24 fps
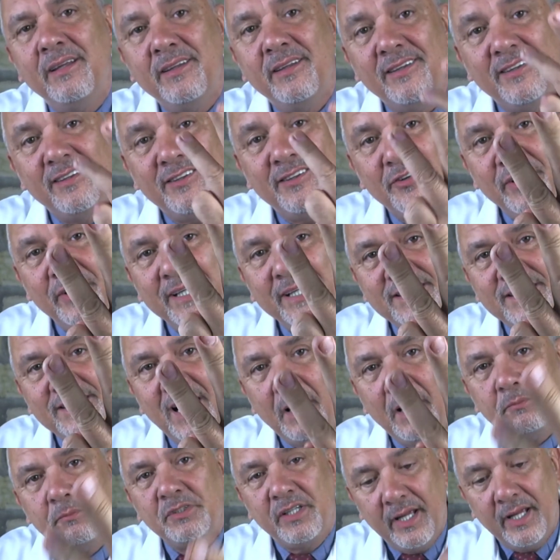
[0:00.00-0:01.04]
3
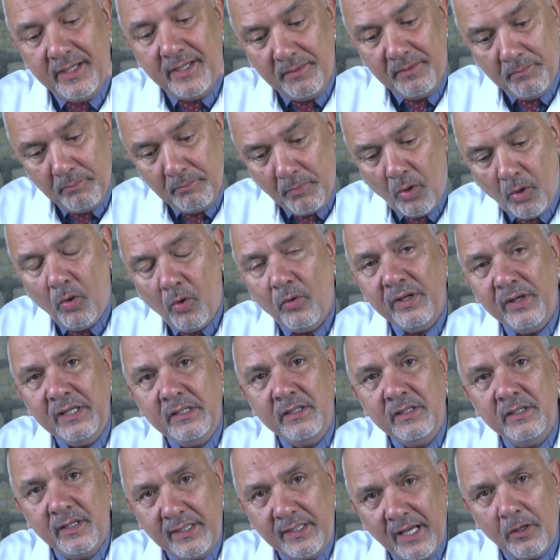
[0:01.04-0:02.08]
times a day. Morning,
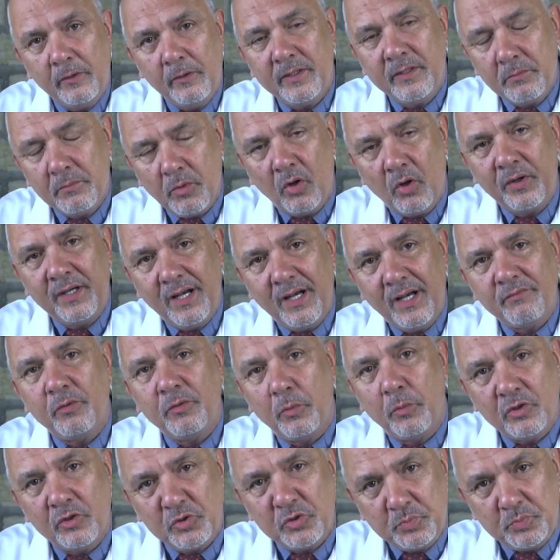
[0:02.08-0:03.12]
you get up in the morning, have a
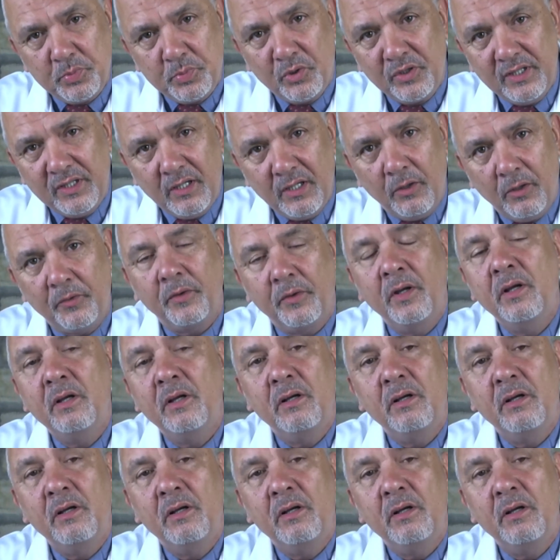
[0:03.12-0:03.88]
wash, put it on.